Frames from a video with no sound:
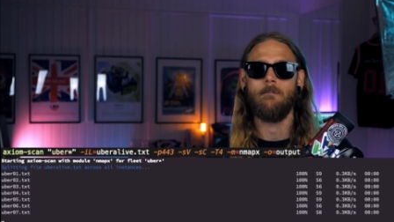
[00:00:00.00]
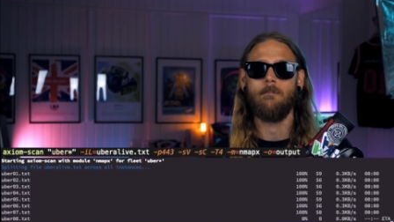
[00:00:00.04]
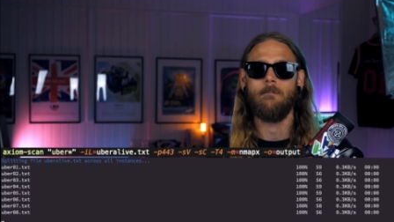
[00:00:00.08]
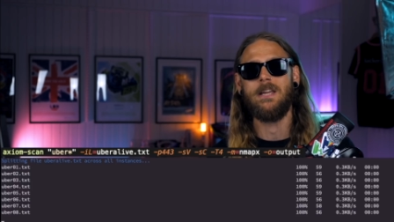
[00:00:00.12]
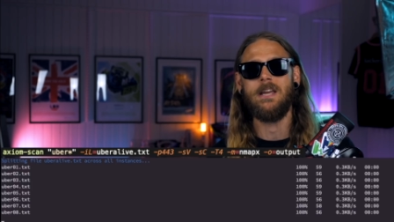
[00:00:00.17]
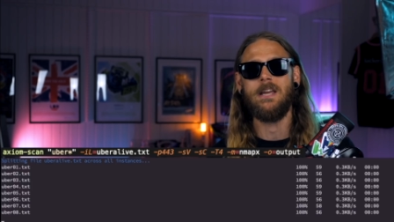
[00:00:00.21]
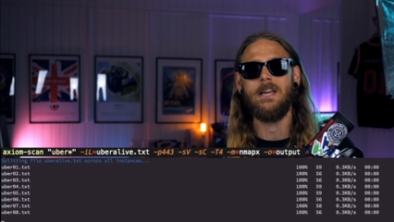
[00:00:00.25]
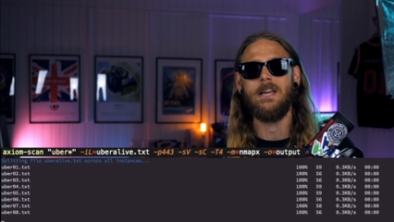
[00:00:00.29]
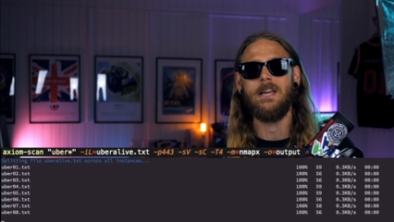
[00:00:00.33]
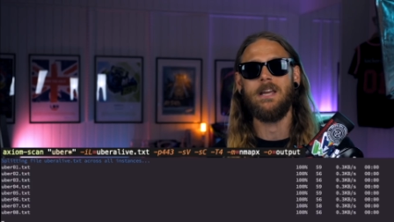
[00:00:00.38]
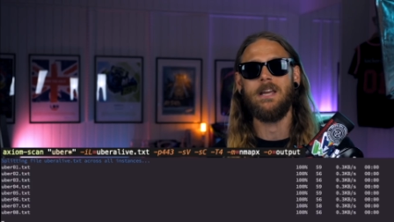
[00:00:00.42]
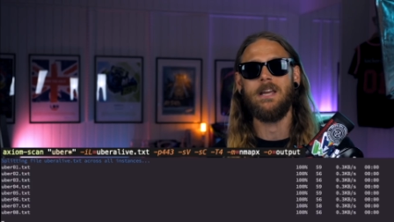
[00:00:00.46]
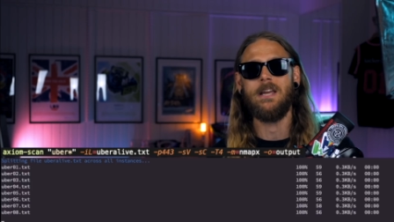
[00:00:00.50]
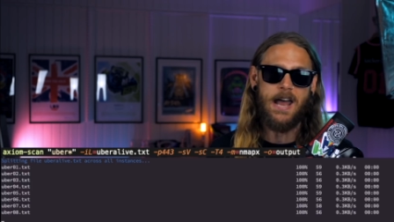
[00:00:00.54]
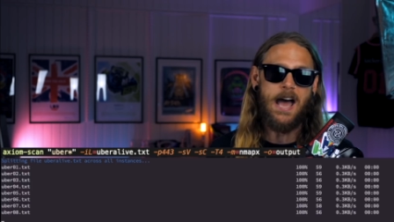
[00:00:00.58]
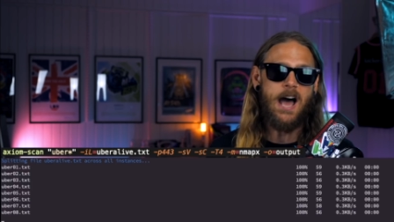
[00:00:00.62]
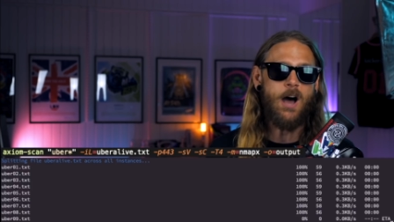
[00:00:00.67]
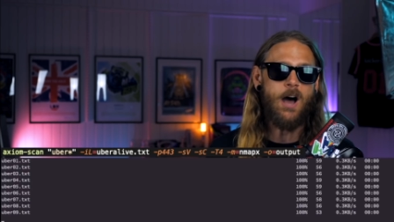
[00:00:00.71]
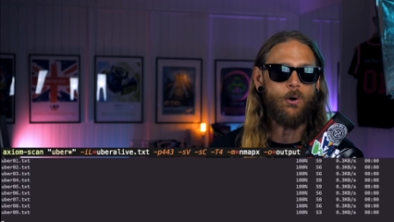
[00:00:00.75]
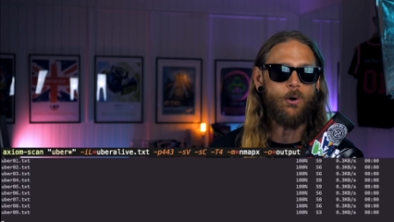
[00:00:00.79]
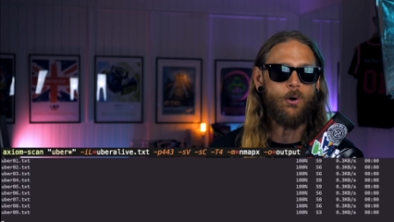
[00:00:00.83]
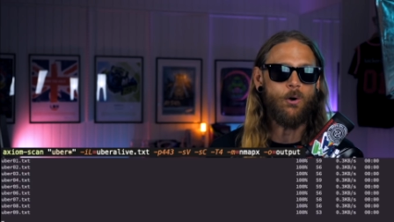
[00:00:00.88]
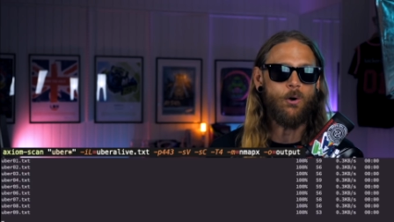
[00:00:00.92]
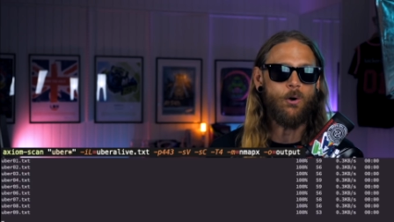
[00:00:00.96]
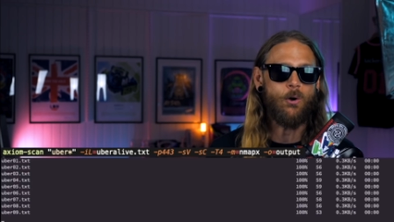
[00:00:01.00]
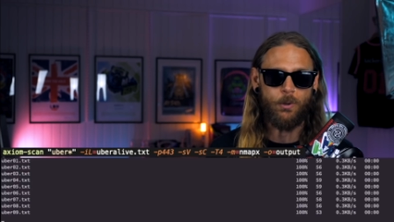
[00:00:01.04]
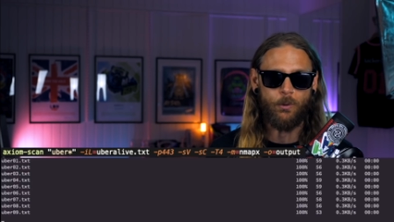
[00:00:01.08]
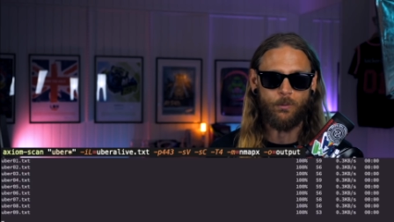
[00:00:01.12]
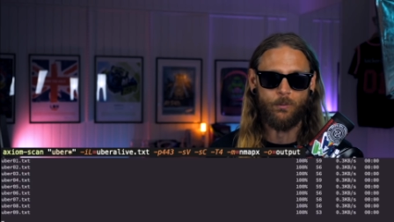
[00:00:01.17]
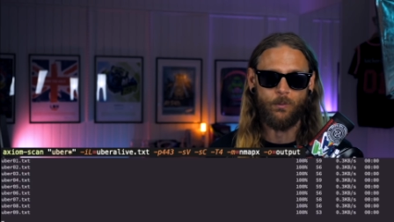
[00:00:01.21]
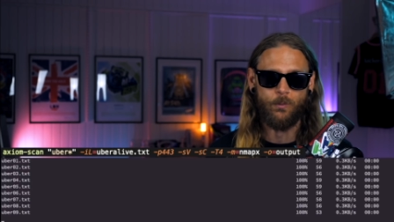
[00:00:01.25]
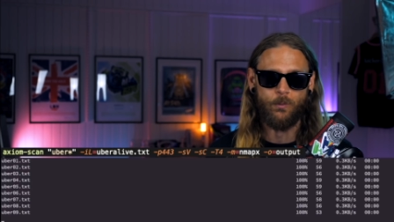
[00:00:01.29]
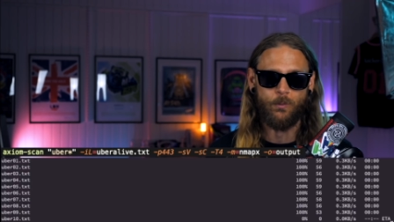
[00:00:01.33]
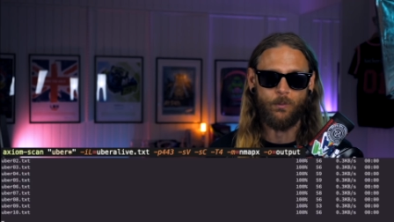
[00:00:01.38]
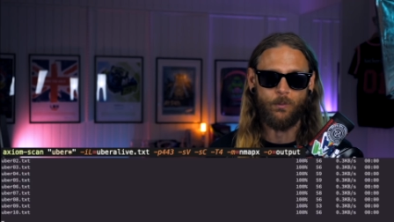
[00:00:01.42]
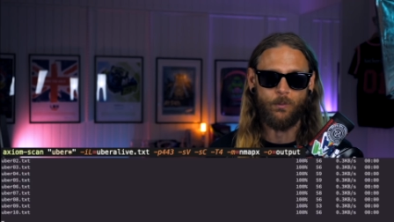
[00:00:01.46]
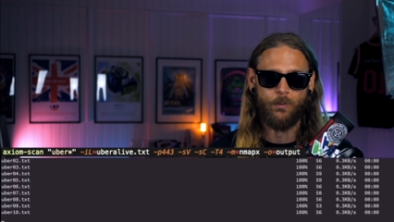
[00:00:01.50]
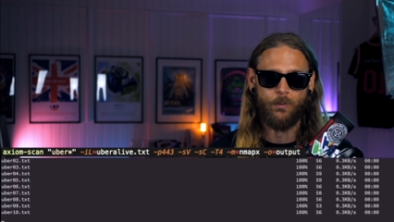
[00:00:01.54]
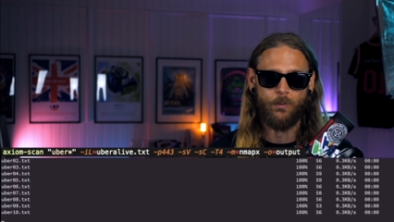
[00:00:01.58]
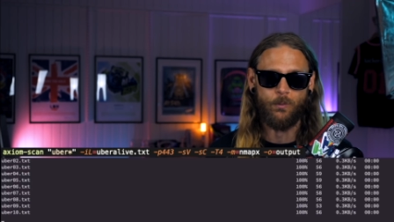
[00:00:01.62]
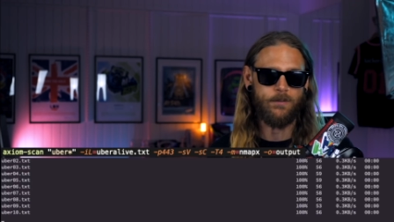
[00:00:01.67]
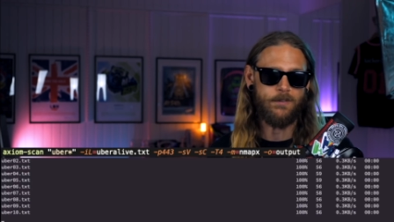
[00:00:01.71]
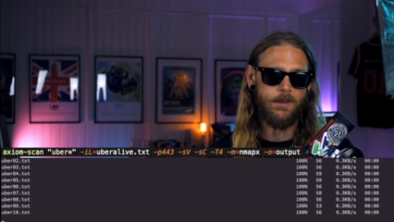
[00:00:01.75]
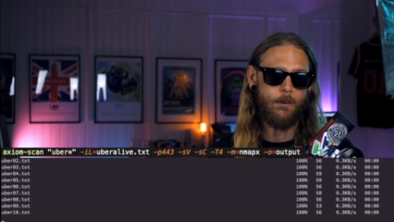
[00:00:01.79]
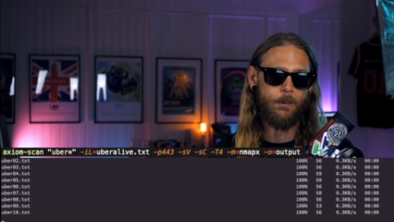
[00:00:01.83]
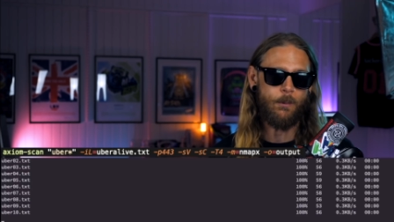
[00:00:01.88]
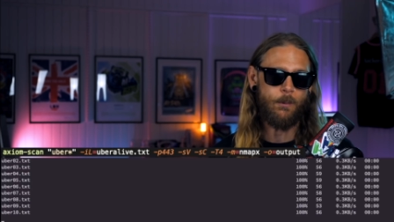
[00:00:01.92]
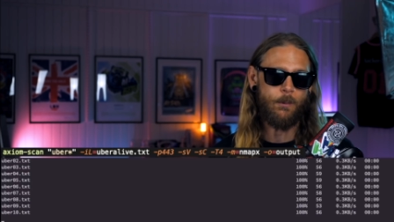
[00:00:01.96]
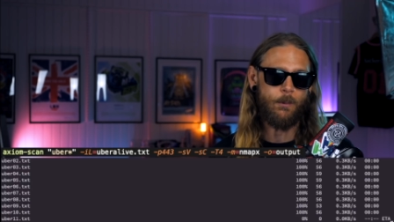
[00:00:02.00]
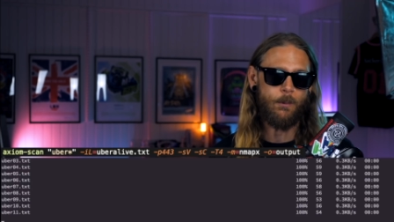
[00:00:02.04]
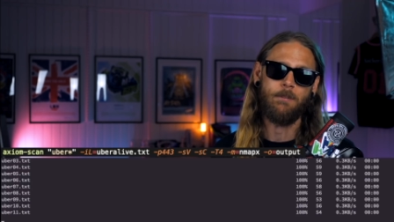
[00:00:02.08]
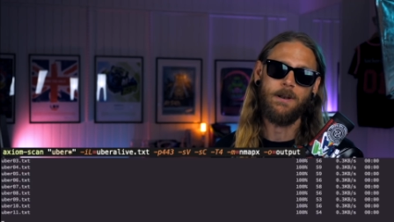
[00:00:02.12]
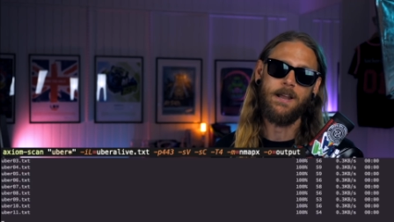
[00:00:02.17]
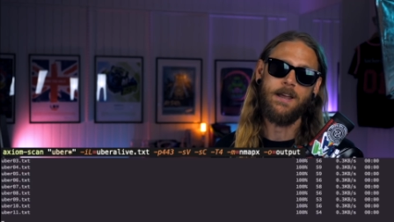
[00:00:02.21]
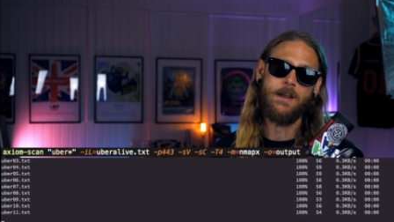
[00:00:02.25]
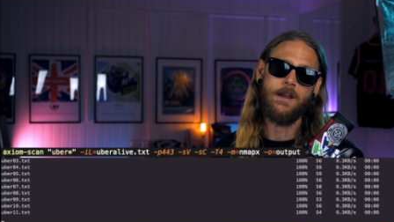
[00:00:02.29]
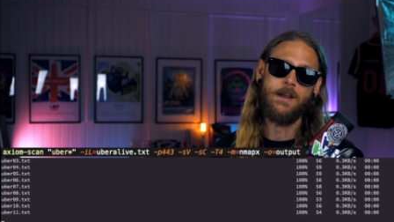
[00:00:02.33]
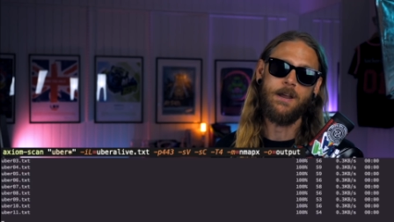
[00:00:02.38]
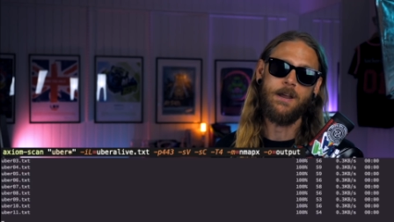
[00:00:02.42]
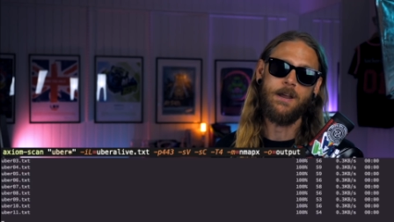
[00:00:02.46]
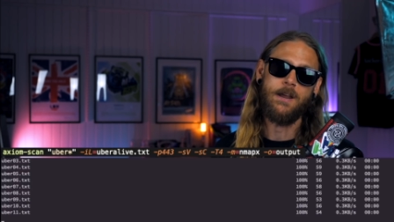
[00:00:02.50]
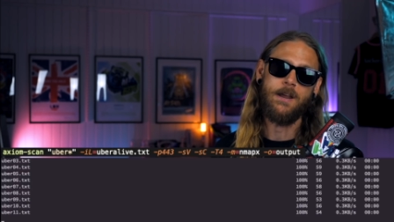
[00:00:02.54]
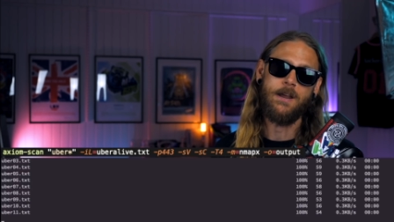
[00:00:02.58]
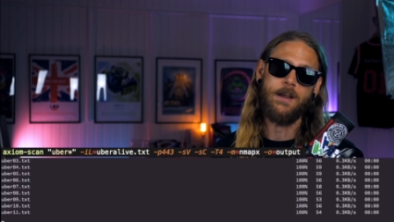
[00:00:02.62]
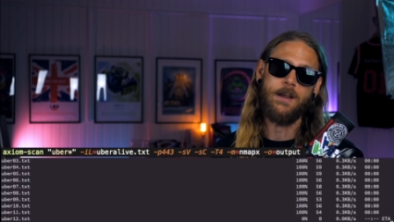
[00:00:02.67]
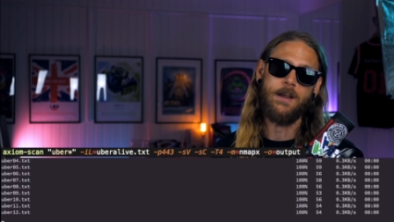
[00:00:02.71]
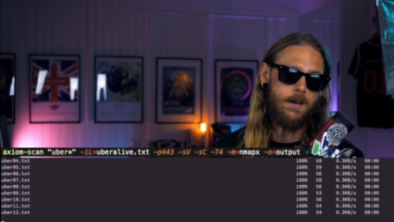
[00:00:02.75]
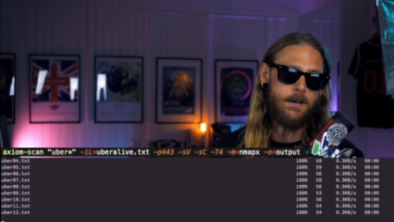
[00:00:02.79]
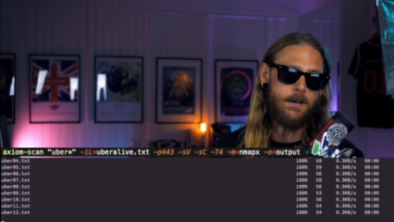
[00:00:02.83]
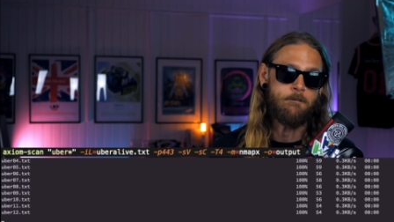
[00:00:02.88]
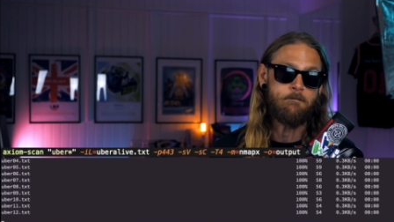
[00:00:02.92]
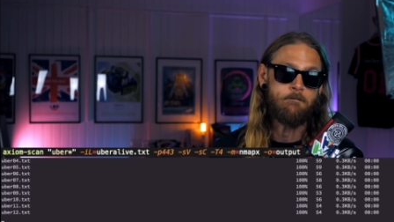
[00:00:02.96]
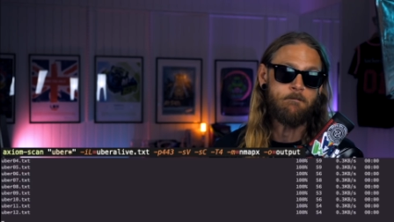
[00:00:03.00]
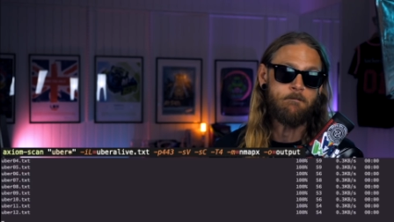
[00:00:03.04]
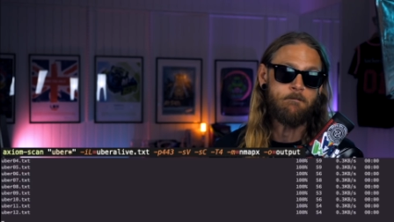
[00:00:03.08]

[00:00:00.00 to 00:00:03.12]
give us an output report that we can play around with.